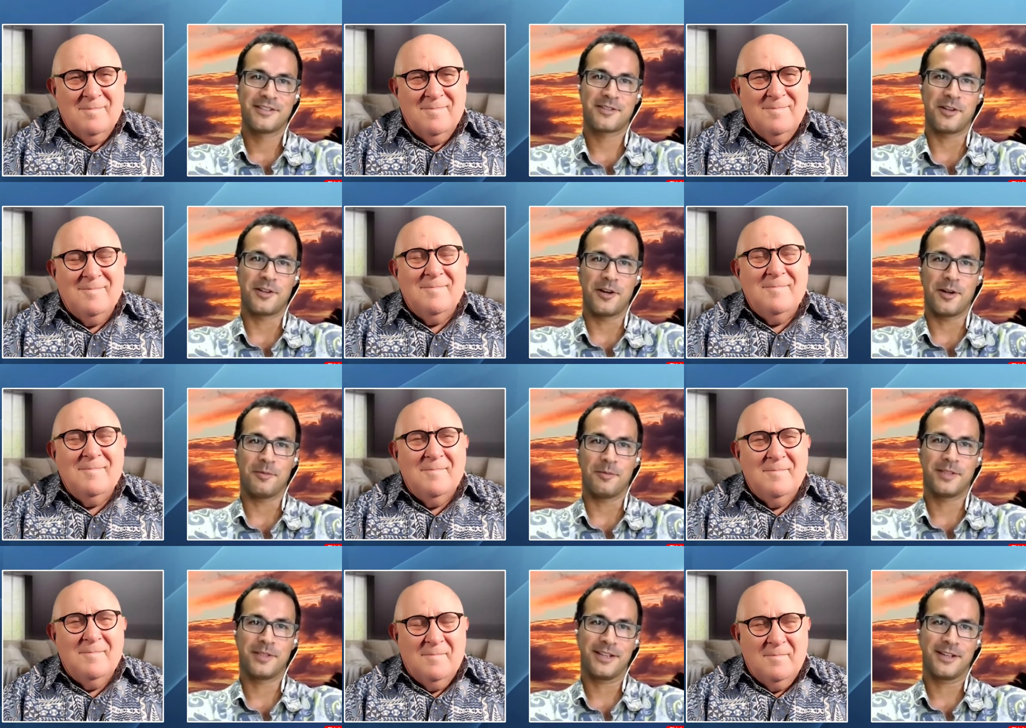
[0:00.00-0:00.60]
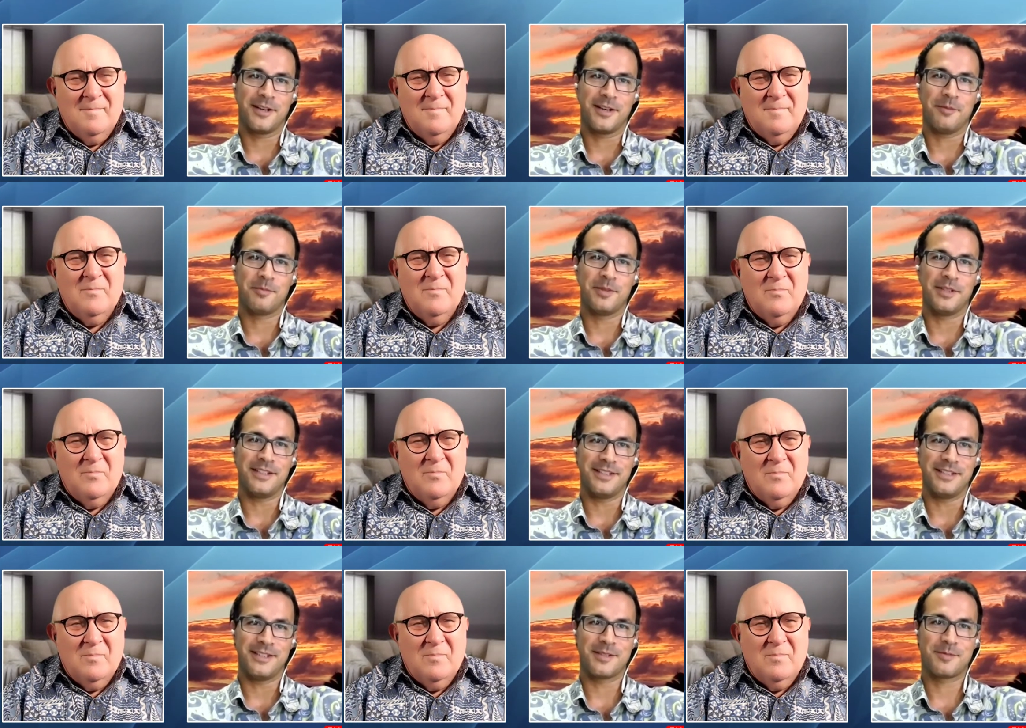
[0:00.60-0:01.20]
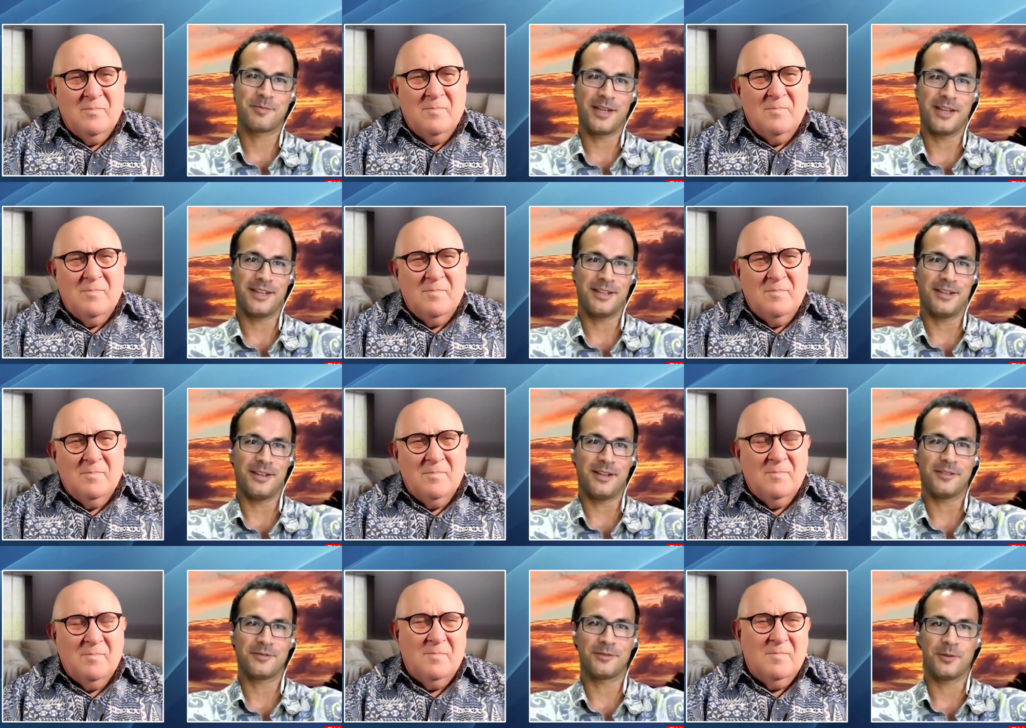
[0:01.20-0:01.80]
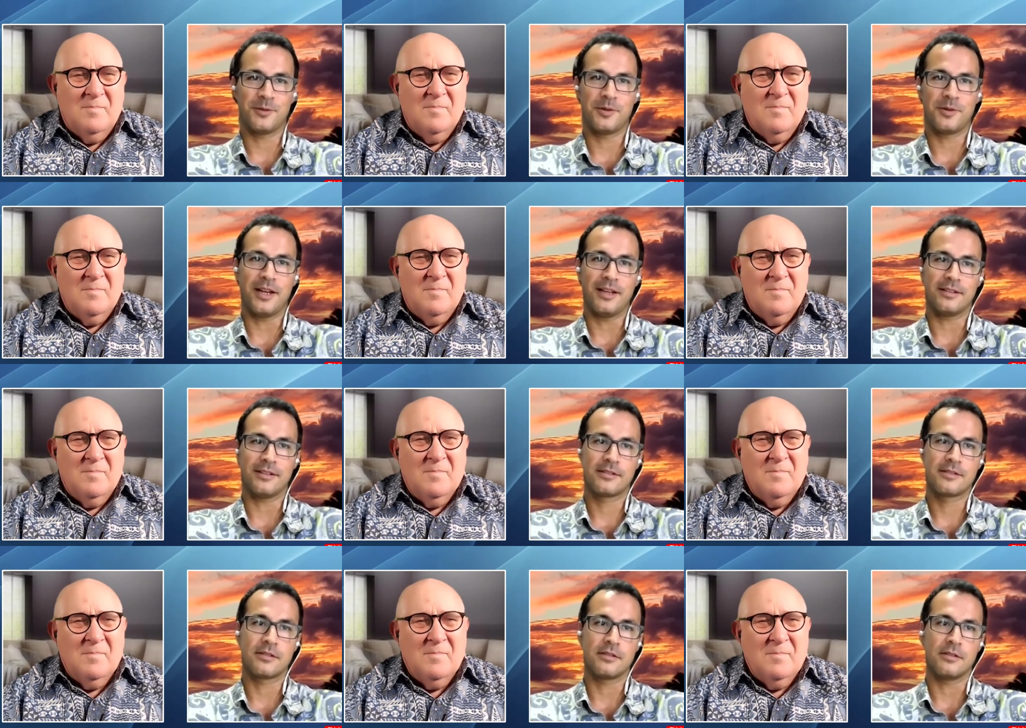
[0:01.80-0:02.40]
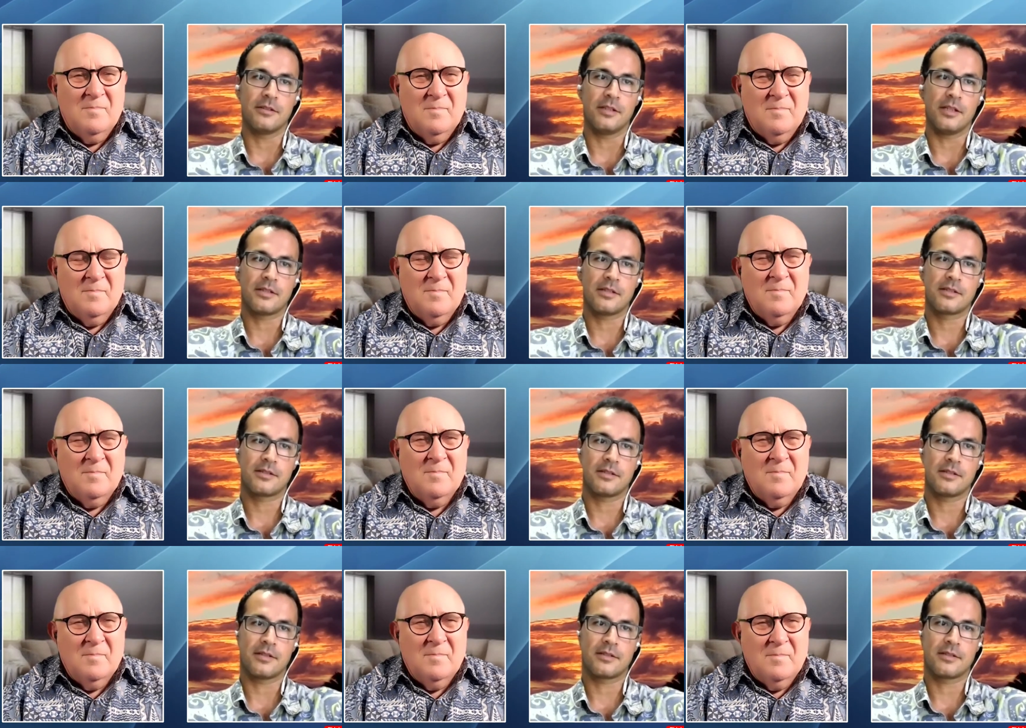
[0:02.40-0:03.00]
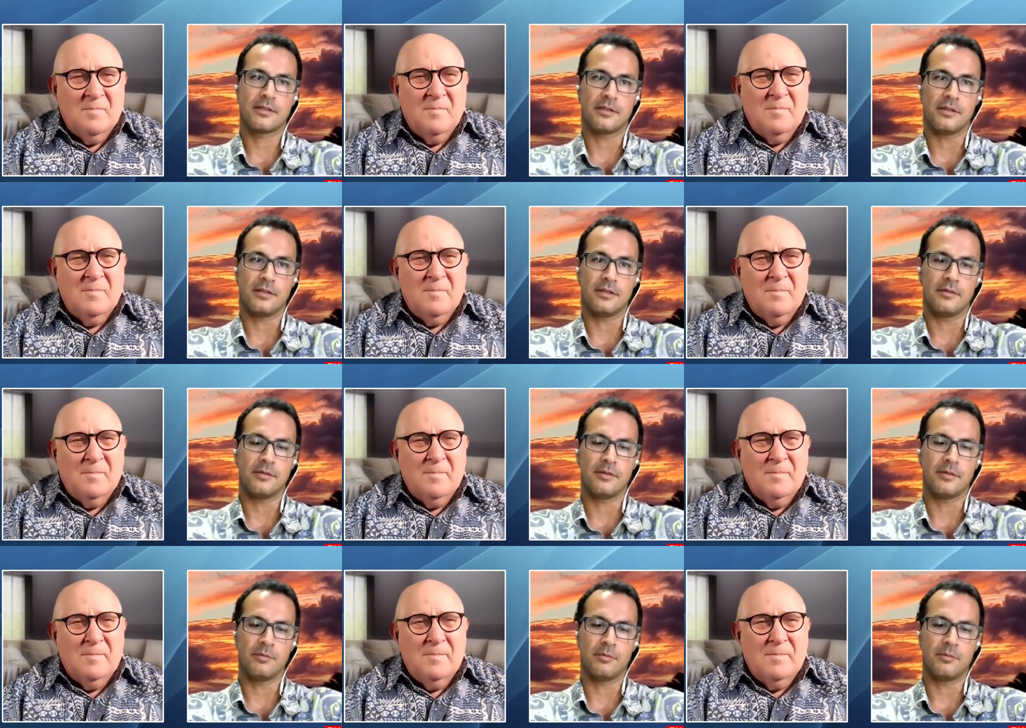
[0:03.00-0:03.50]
Speaker 1: startup tech company is pay a lot for rent. So that's a